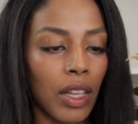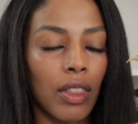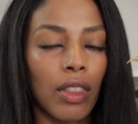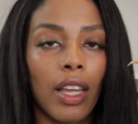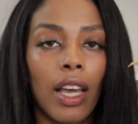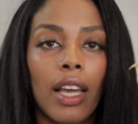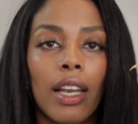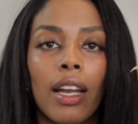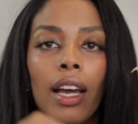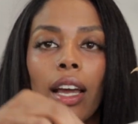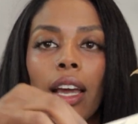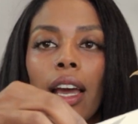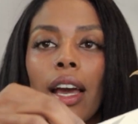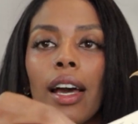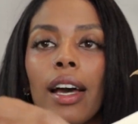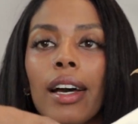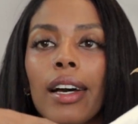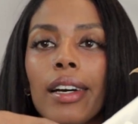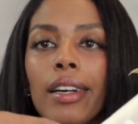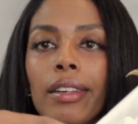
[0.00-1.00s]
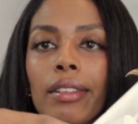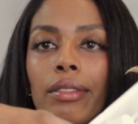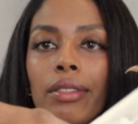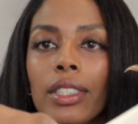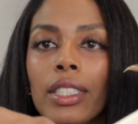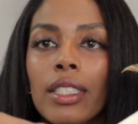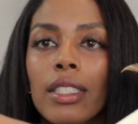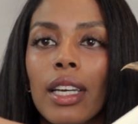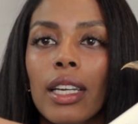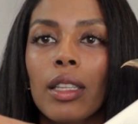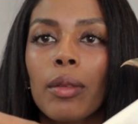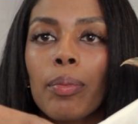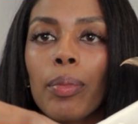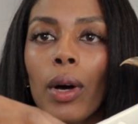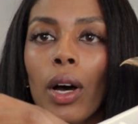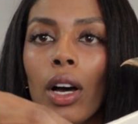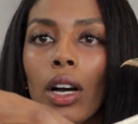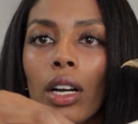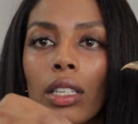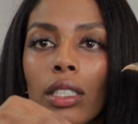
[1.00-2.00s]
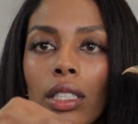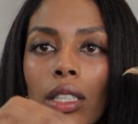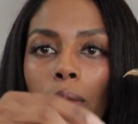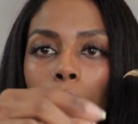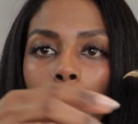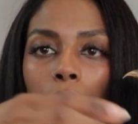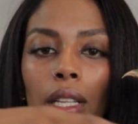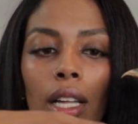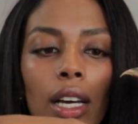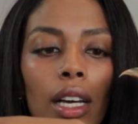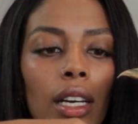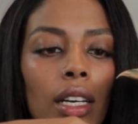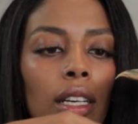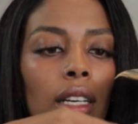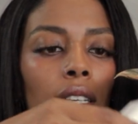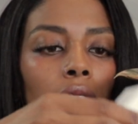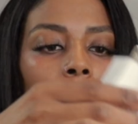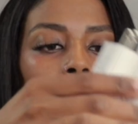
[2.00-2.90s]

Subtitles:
Then I have inside the box the plug,